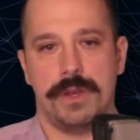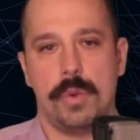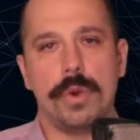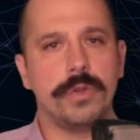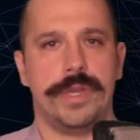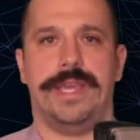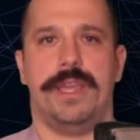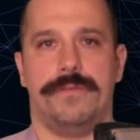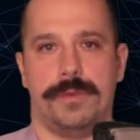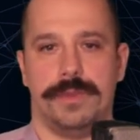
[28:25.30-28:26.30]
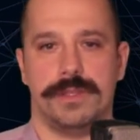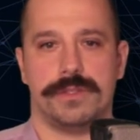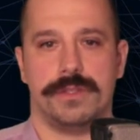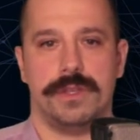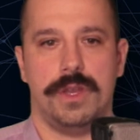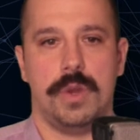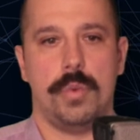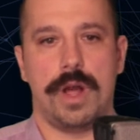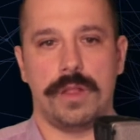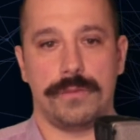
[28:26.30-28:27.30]
What do we gain from this?
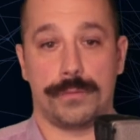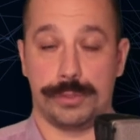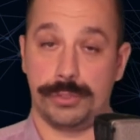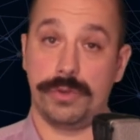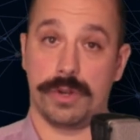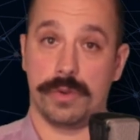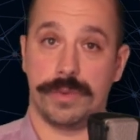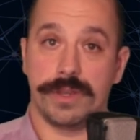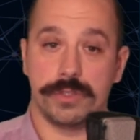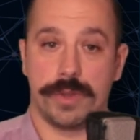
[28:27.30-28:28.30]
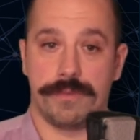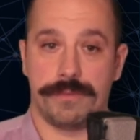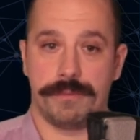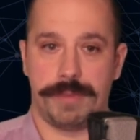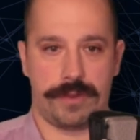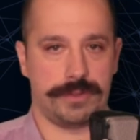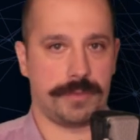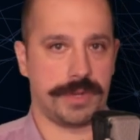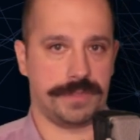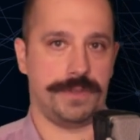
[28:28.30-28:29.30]
Well, for sure, we're going to have better
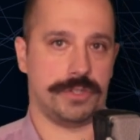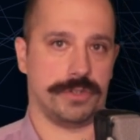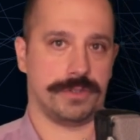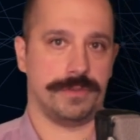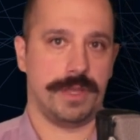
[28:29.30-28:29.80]
enterprise features